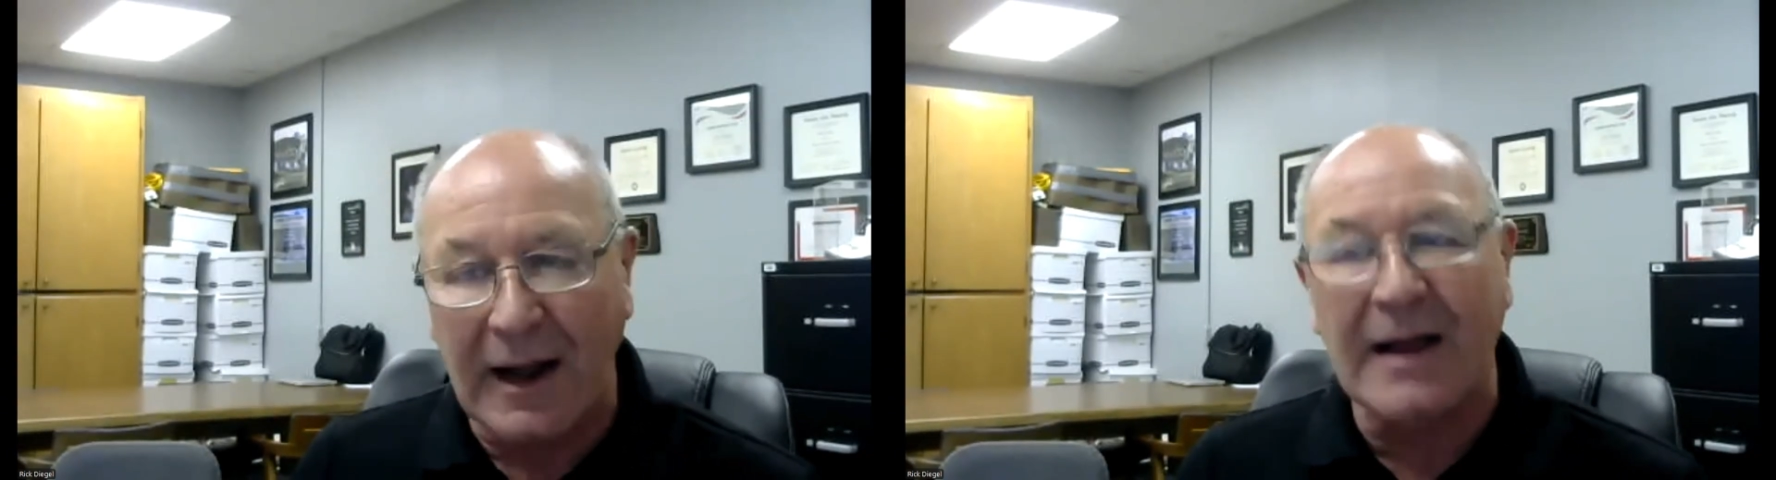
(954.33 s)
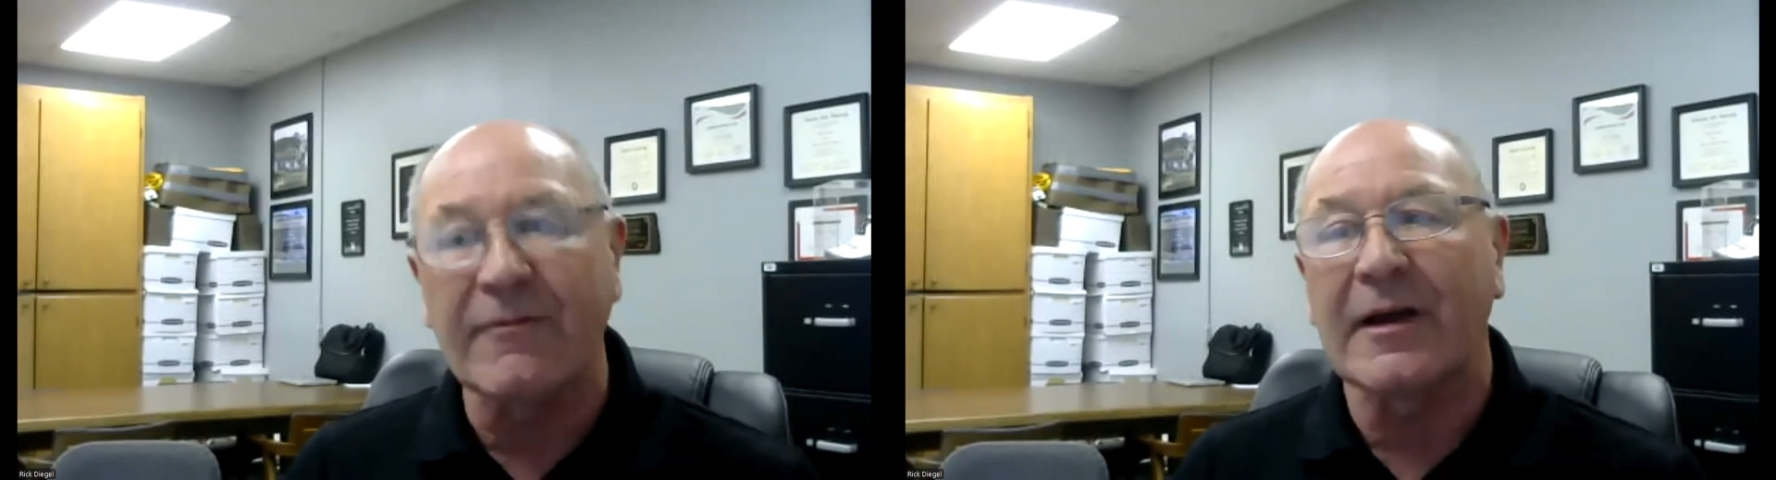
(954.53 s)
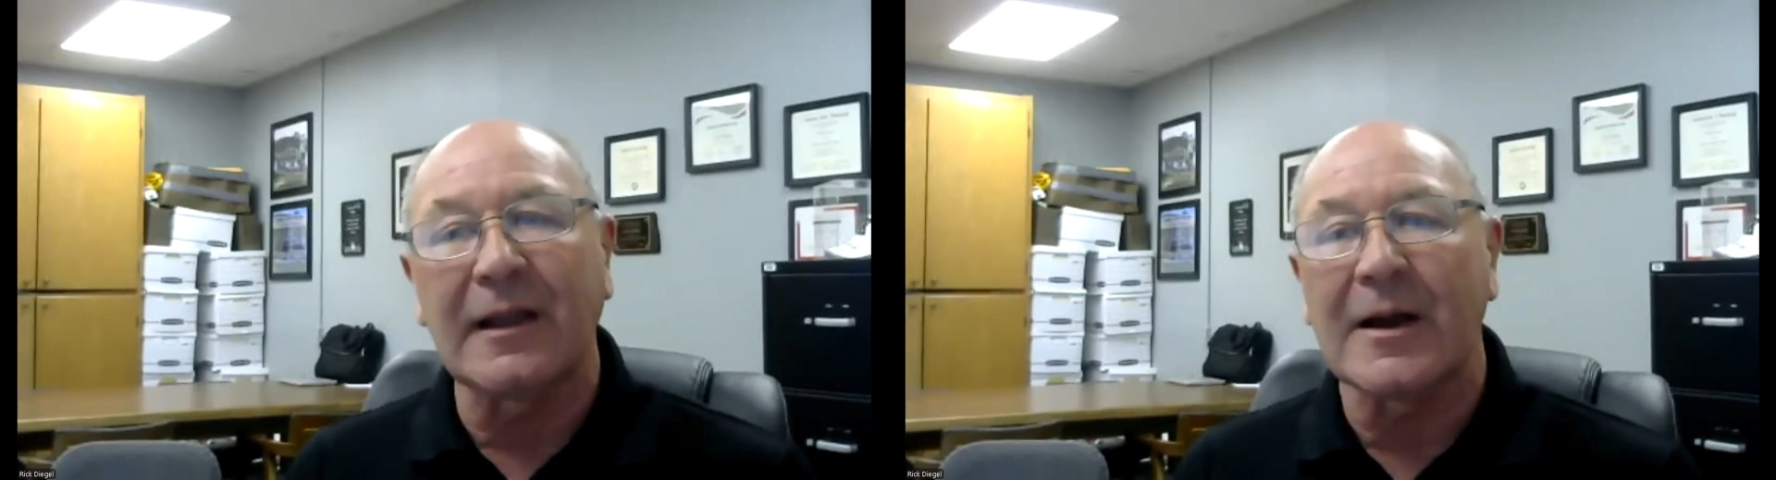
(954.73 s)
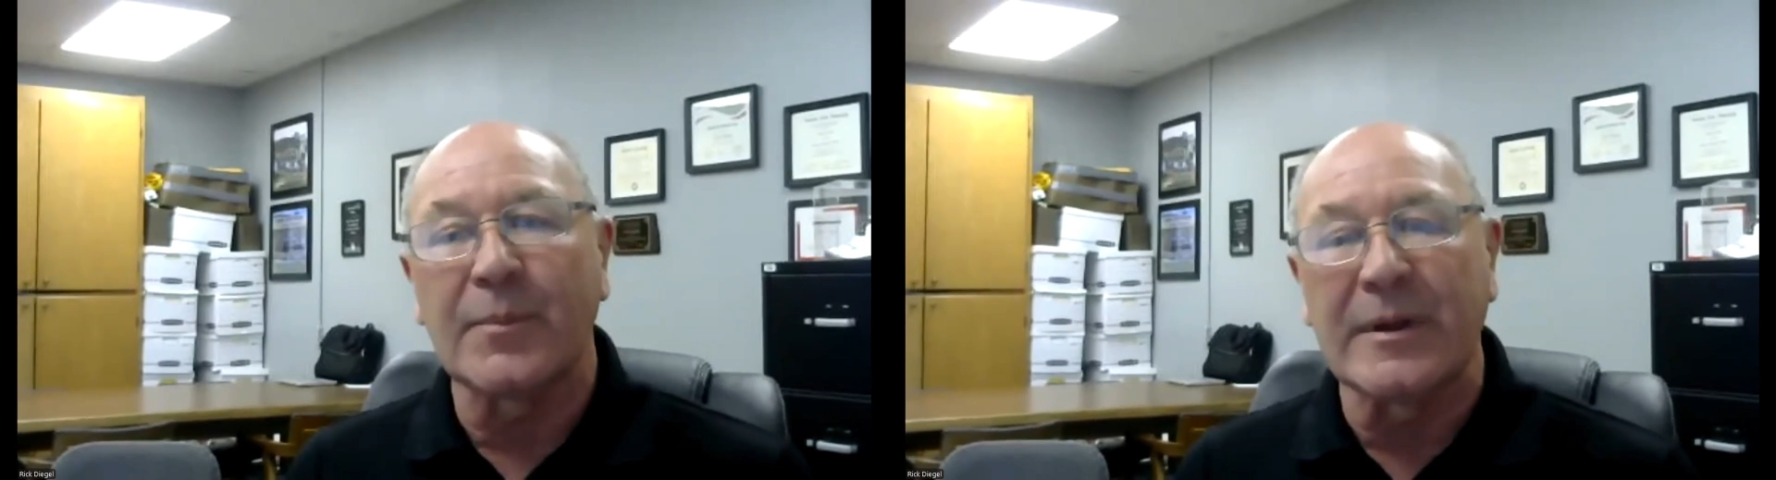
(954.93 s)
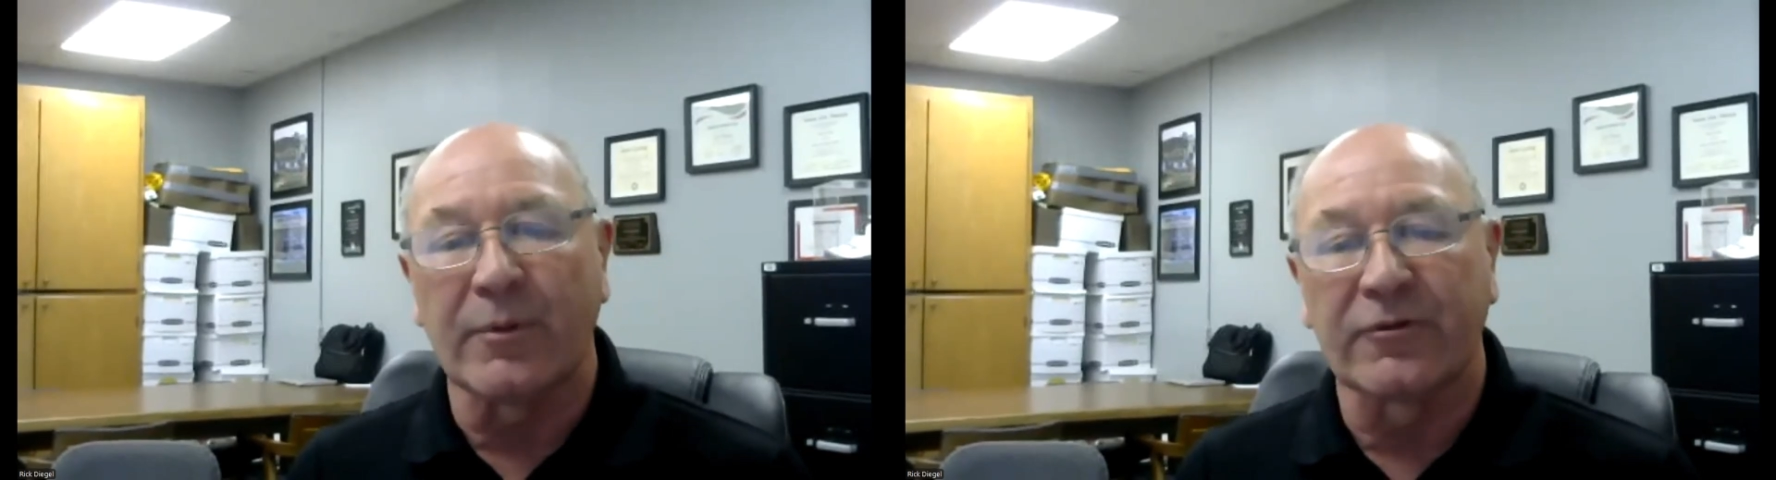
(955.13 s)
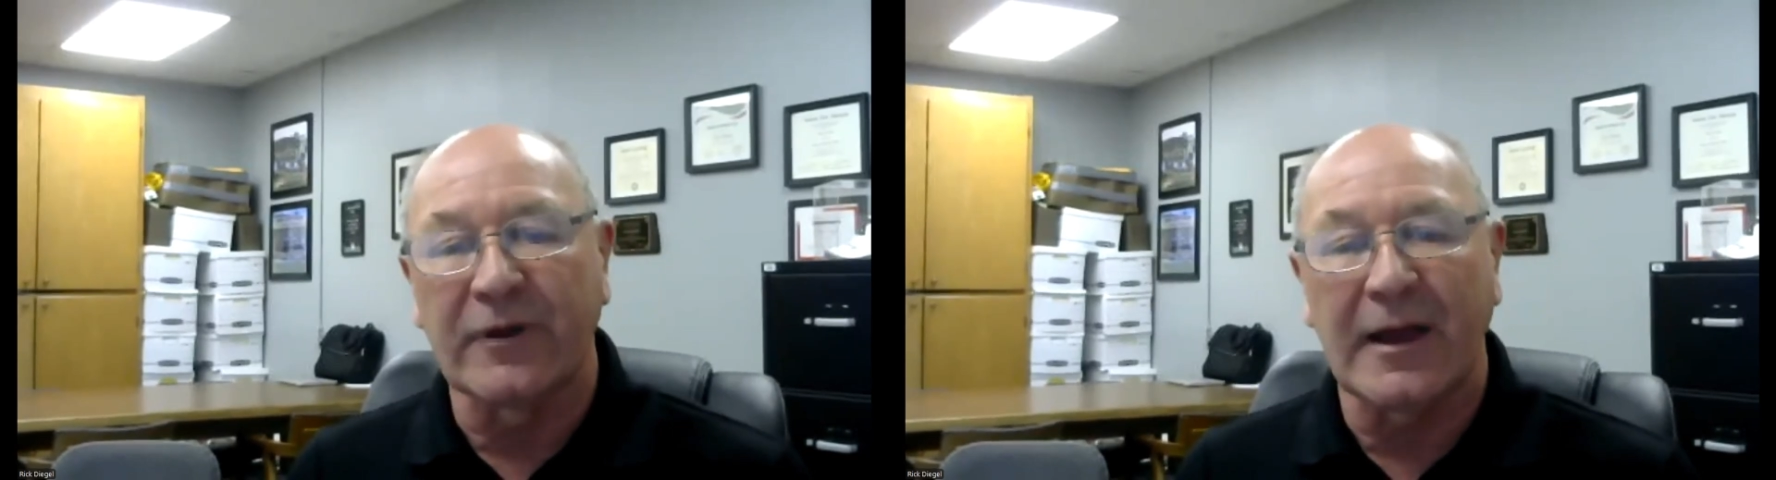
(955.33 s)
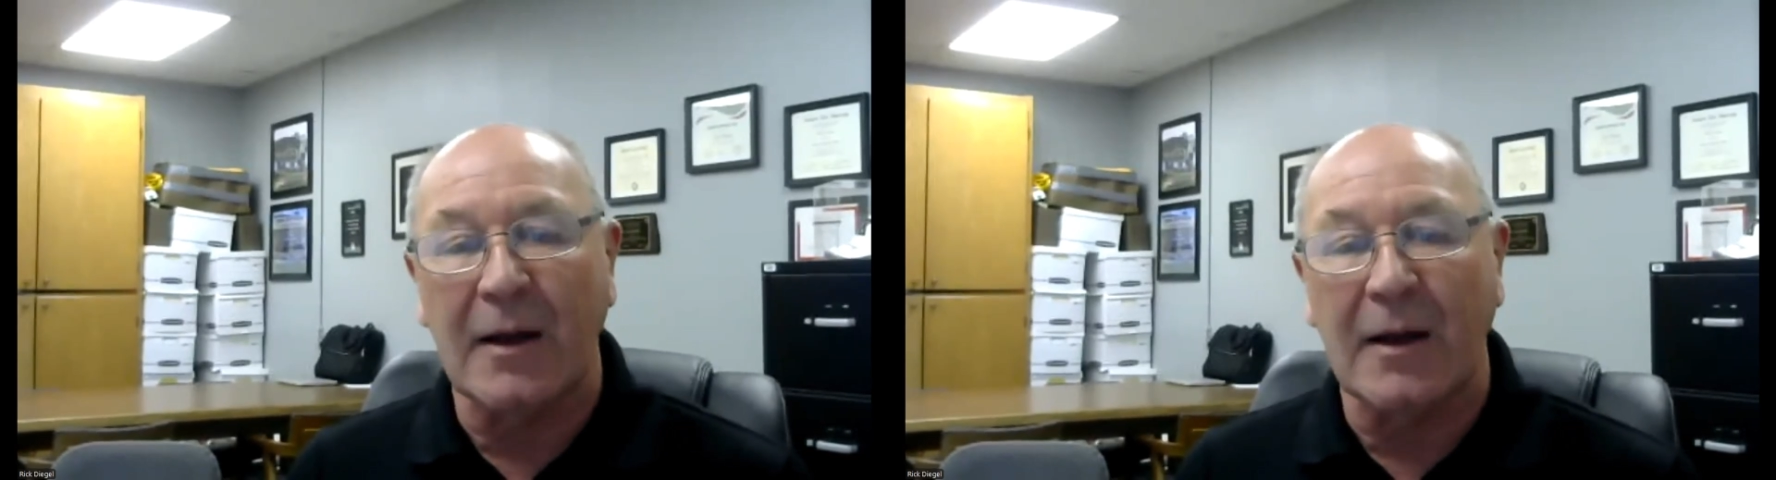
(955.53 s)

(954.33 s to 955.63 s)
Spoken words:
I've had a lot of people say,